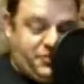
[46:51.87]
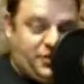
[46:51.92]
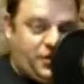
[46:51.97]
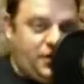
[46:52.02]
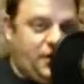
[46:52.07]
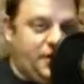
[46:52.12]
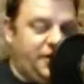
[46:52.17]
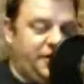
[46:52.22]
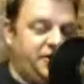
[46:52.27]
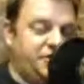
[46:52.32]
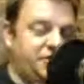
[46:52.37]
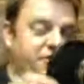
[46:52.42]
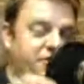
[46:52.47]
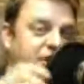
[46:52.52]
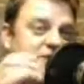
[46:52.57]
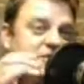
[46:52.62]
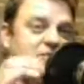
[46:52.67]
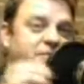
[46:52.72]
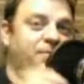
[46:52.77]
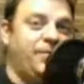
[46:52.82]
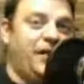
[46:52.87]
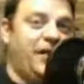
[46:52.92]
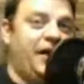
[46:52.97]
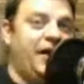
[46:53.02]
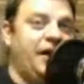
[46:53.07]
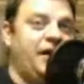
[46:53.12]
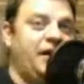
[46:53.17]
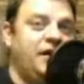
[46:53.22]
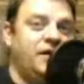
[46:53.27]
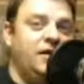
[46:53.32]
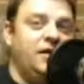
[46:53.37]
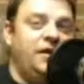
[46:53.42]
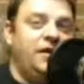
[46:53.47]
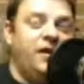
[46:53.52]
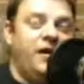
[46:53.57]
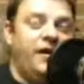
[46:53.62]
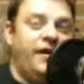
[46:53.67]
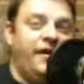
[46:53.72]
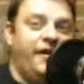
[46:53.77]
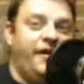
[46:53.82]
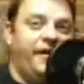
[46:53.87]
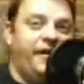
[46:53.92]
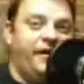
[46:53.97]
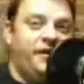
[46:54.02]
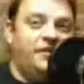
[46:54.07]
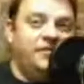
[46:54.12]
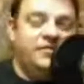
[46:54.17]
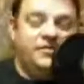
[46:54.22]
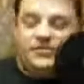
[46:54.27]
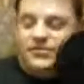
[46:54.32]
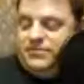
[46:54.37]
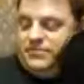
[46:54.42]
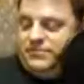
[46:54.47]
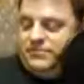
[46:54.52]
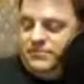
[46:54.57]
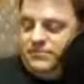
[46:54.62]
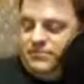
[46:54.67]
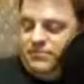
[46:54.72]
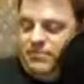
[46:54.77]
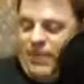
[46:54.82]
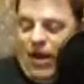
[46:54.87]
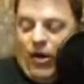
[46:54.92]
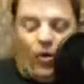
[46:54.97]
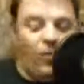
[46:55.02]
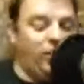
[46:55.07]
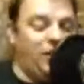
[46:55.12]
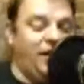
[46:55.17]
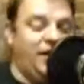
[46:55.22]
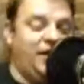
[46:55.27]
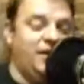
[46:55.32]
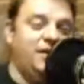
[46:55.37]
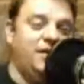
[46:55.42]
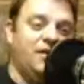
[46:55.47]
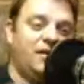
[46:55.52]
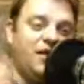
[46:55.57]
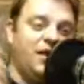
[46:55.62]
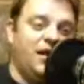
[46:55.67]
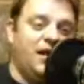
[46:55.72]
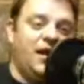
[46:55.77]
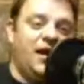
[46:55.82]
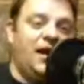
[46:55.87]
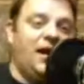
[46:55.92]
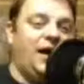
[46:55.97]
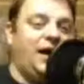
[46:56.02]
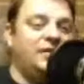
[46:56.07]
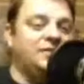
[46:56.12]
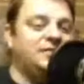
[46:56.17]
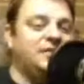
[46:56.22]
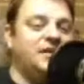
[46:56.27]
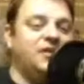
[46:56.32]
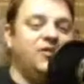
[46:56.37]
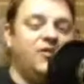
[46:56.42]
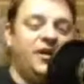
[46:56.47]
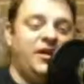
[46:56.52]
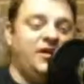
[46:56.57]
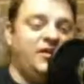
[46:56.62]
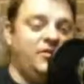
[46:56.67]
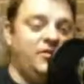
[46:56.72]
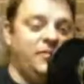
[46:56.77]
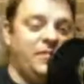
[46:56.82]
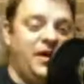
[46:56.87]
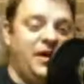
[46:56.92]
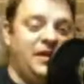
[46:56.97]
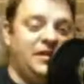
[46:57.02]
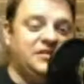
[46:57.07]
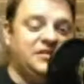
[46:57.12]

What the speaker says: a chance to play Power Blade, I'd say go ahead and do it, man.